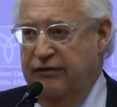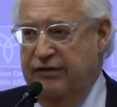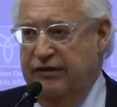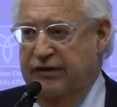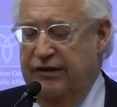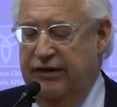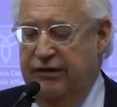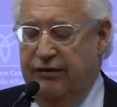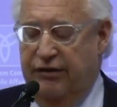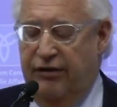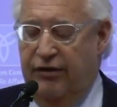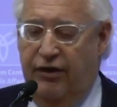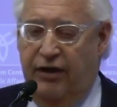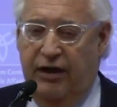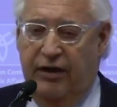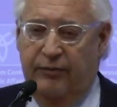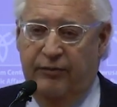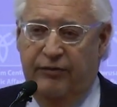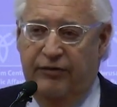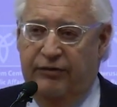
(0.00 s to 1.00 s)
certainty or
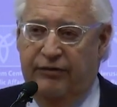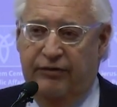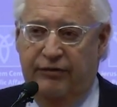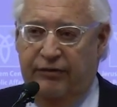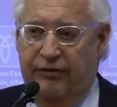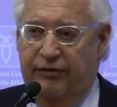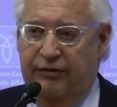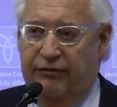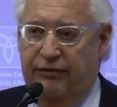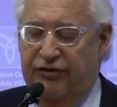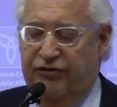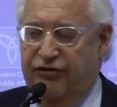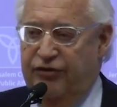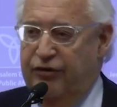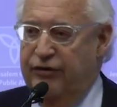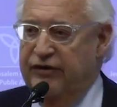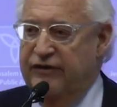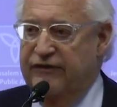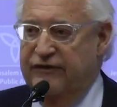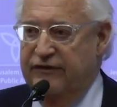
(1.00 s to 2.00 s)
calm or
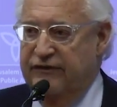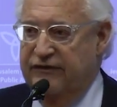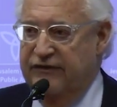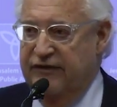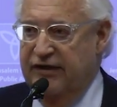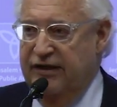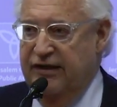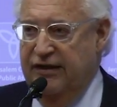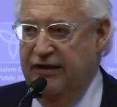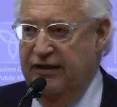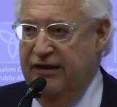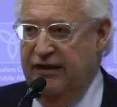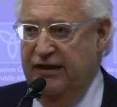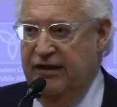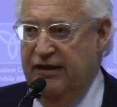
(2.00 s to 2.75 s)
assurances